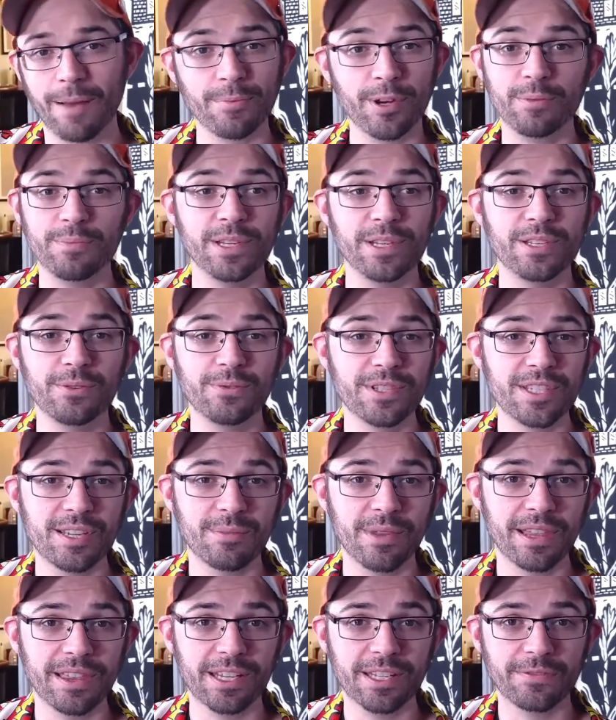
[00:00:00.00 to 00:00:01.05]
I'm going to be doing
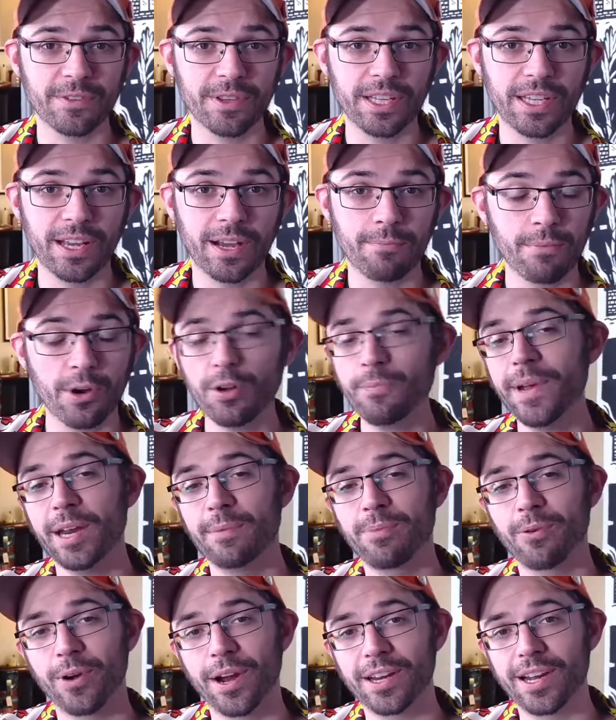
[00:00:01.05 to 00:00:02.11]
some of the things for the
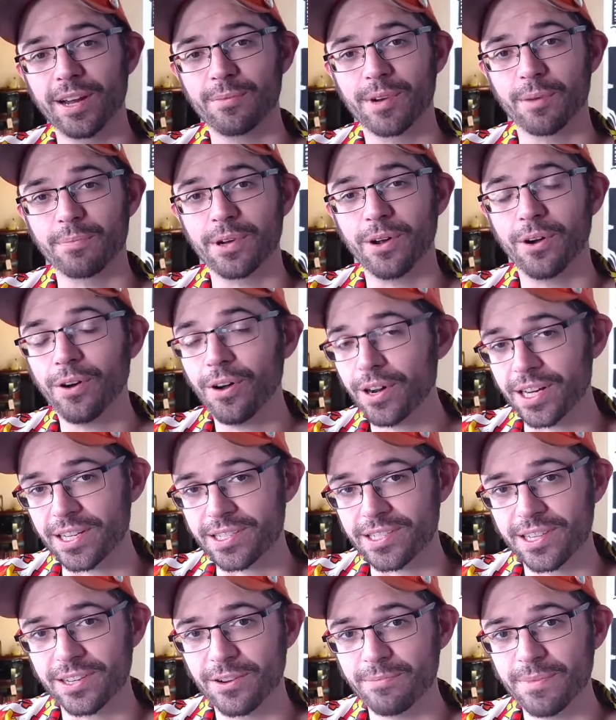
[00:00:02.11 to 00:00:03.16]
Mermaid Parade coming up in
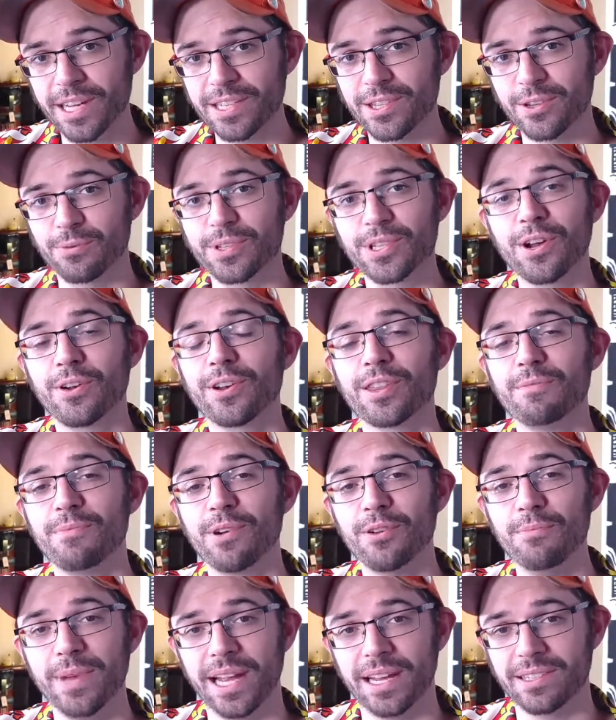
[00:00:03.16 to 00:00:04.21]
August. They're amazing. The Return of the
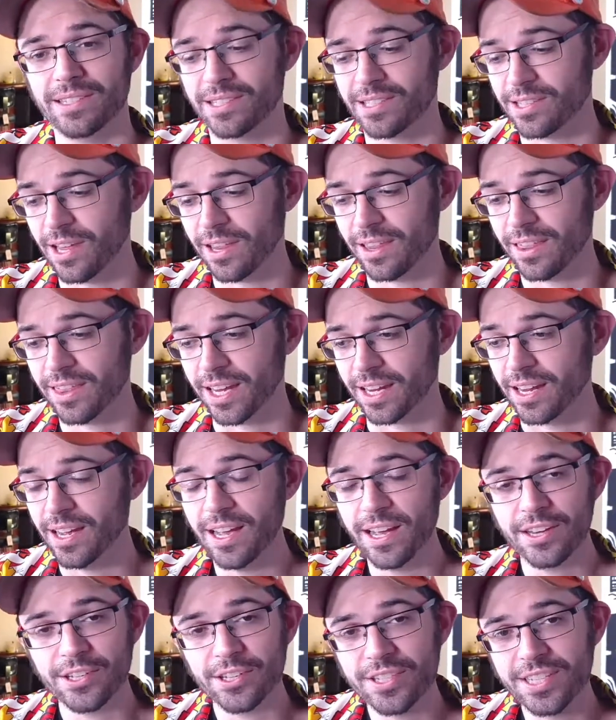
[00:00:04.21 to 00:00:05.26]
Mermaids is another thing.
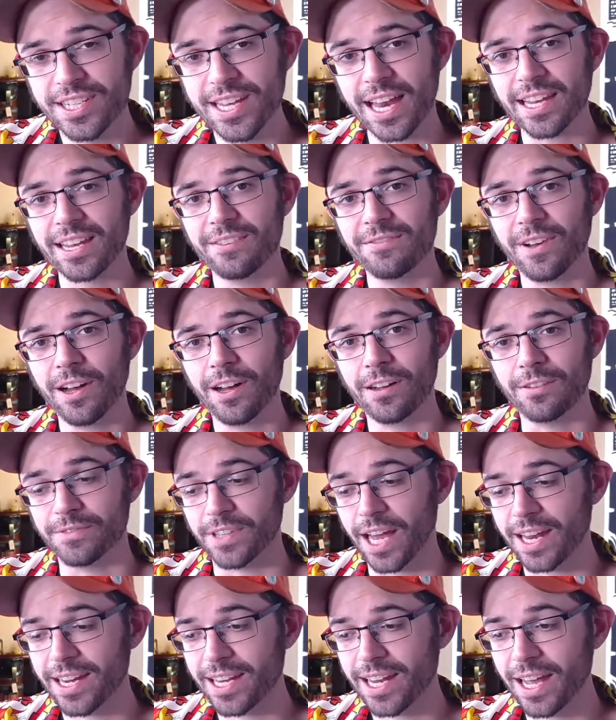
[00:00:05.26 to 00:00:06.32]
Just getting
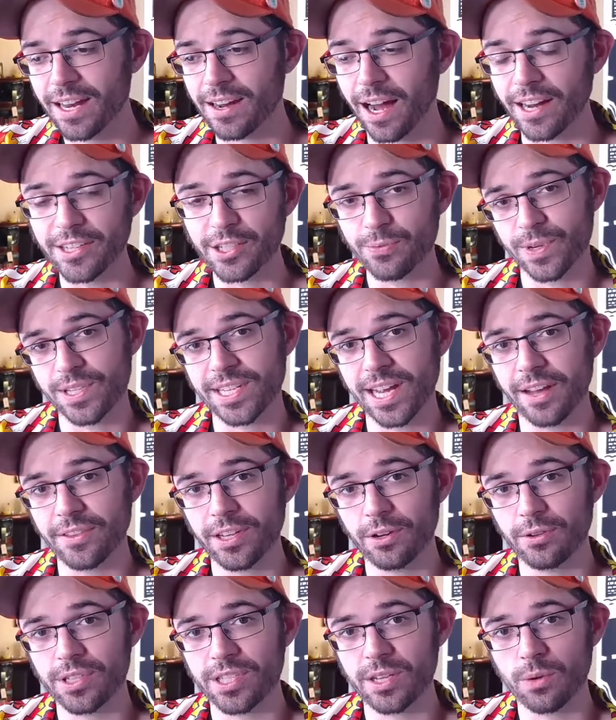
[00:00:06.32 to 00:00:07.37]
involved. And again, I just went down
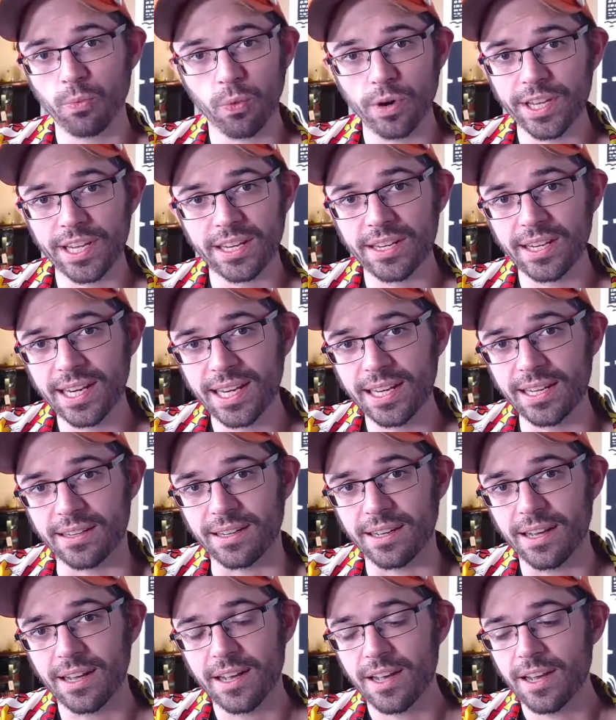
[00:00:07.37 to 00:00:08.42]
there and said, what do you need?
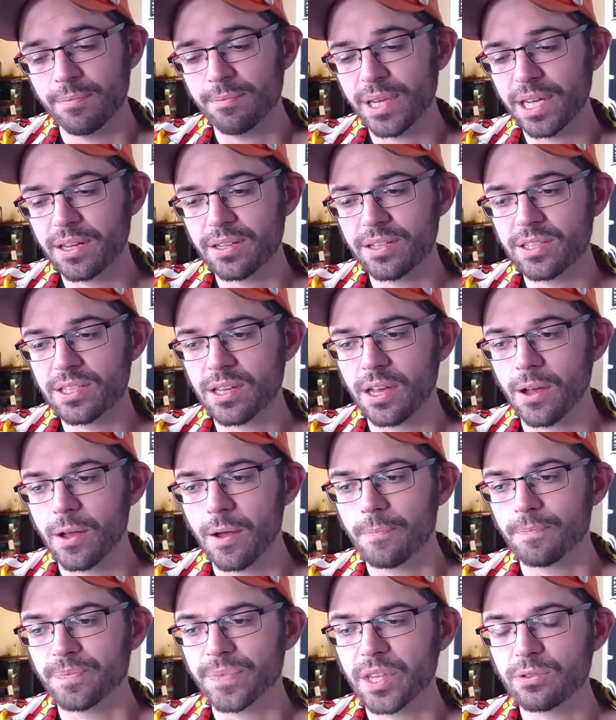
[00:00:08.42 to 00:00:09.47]
Because
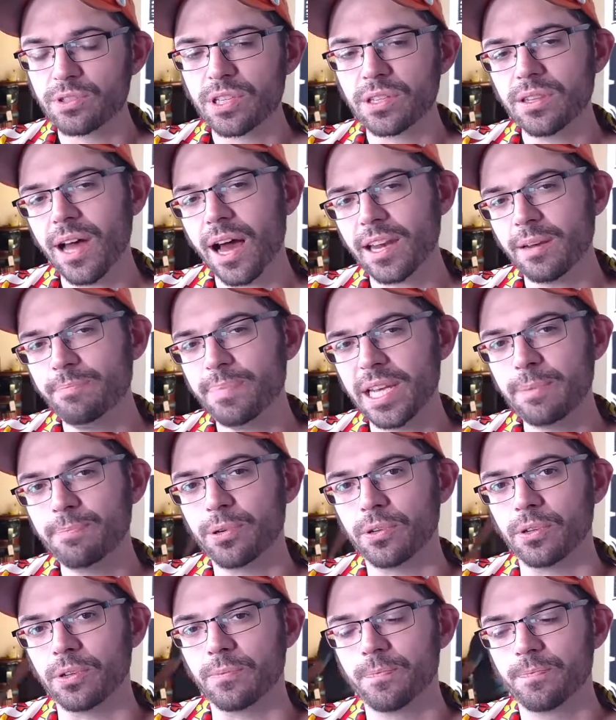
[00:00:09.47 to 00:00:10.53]
there's a lot of
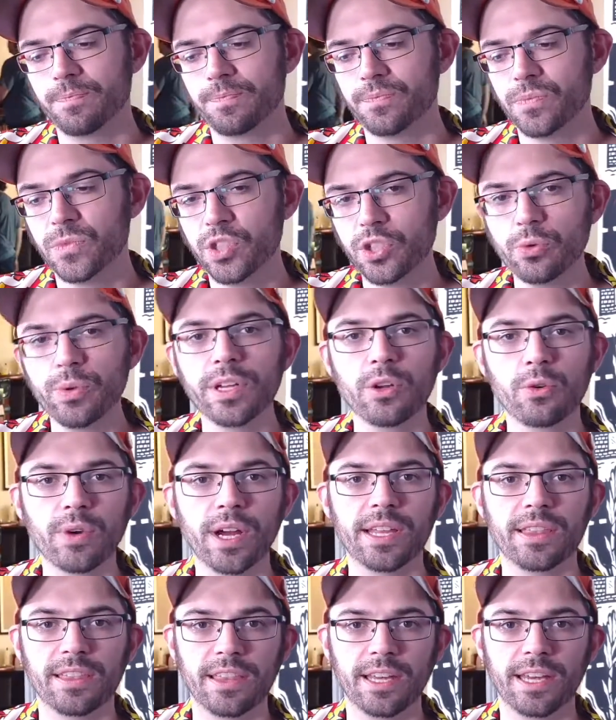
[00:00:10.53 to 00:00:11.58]
people doing
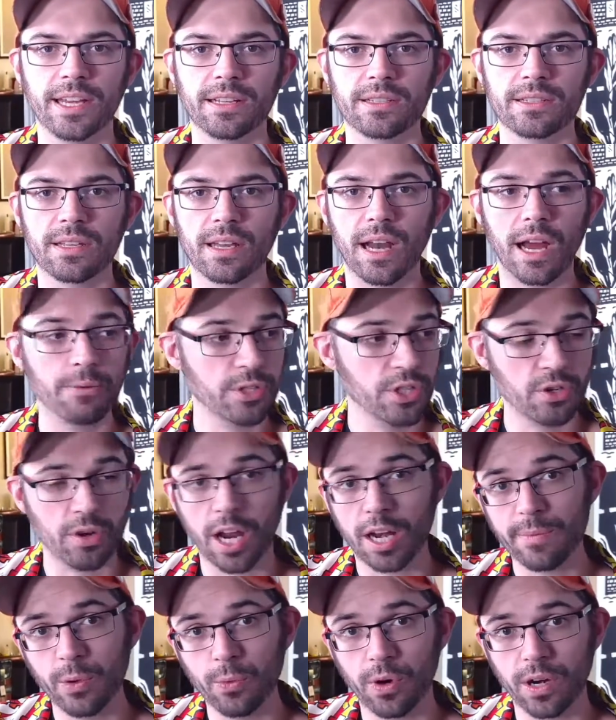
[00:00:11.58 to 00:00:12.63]
great things, and I was
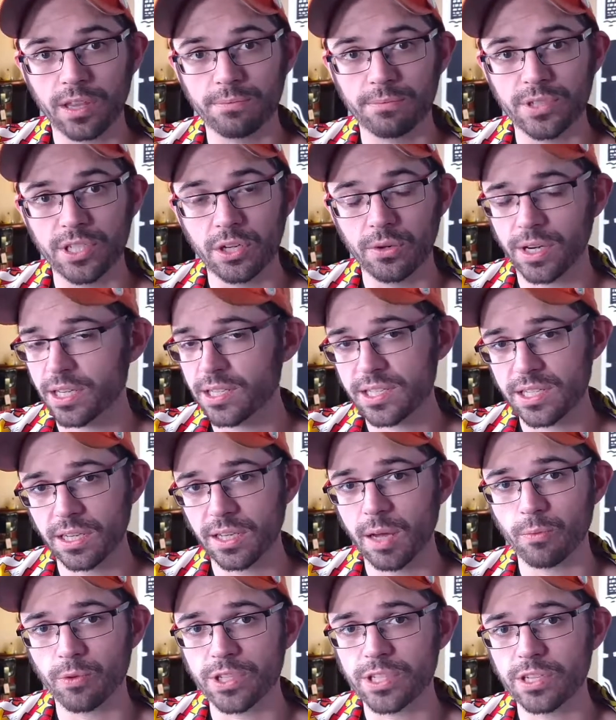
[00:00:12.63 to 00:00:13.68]
trying to be one of them too, and I
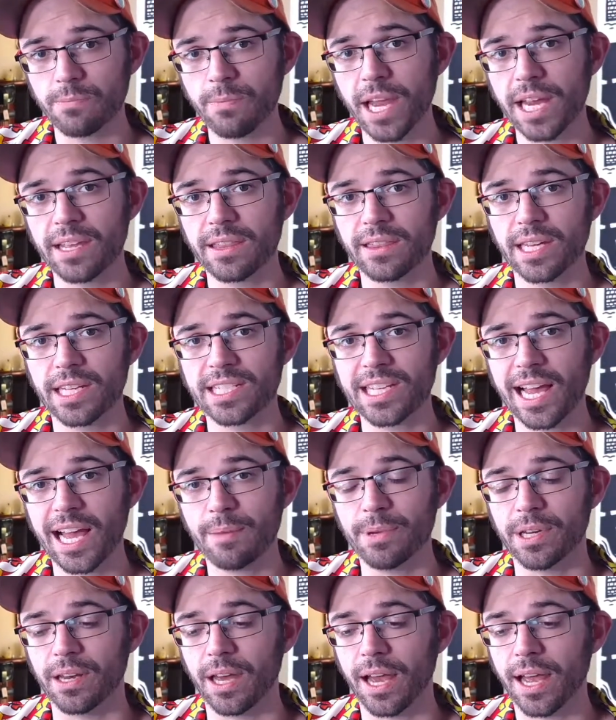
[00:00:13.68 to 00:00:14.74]
still am. We're still making things
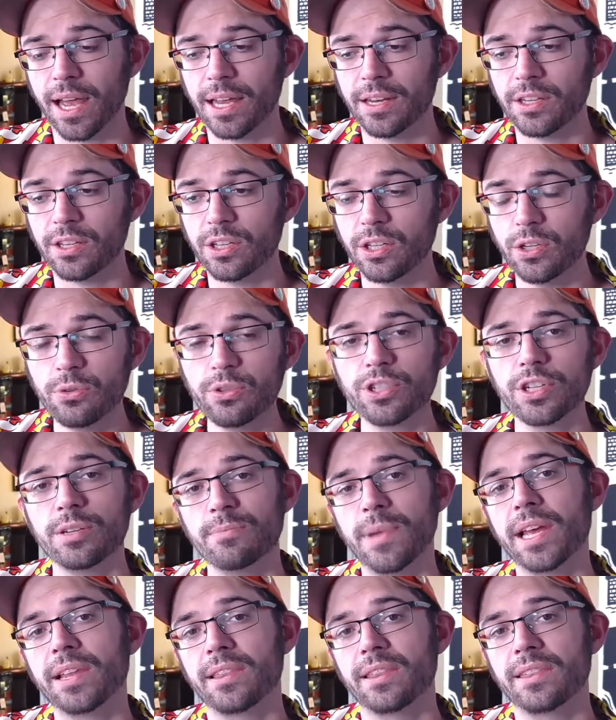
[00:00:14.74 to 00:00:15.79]
happen, and you should
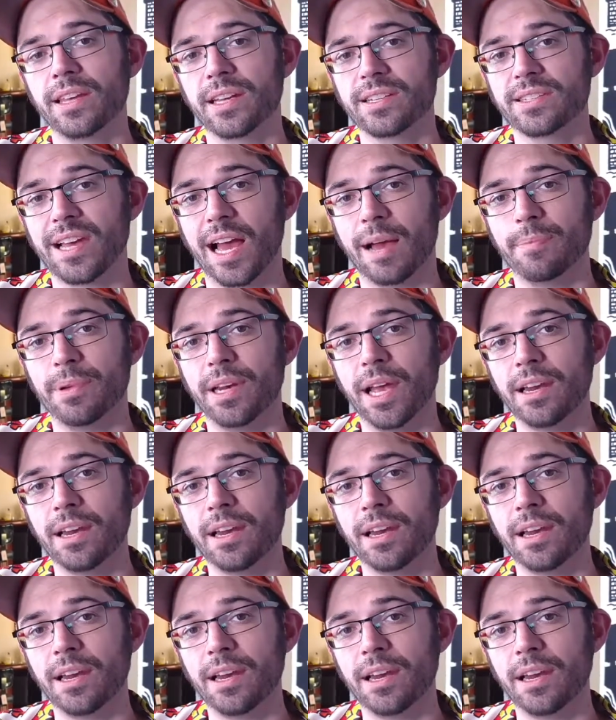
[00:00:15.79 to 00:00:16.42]
make the things happen.